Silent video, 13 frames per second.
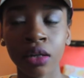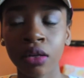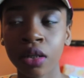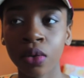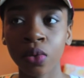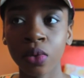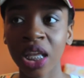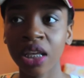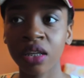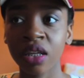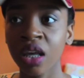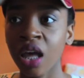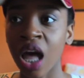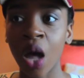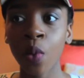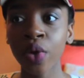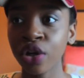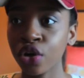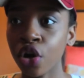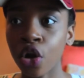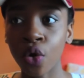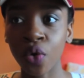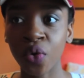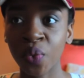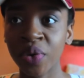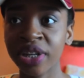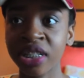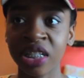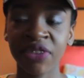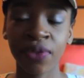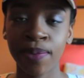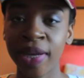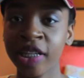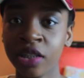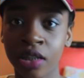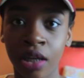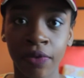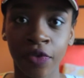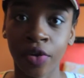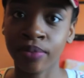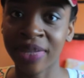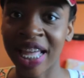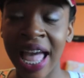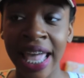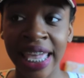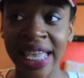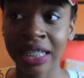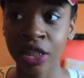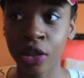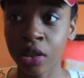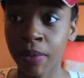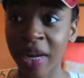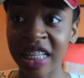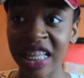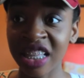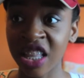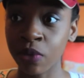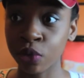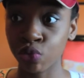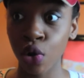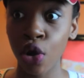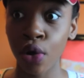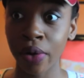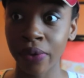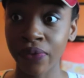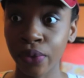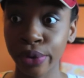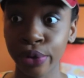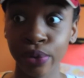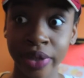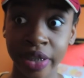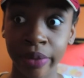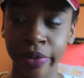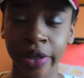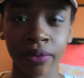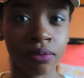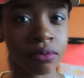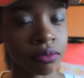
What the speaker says: Like I want to know where this information is coming from, that I can't tell somebody that they was wrong for doing something.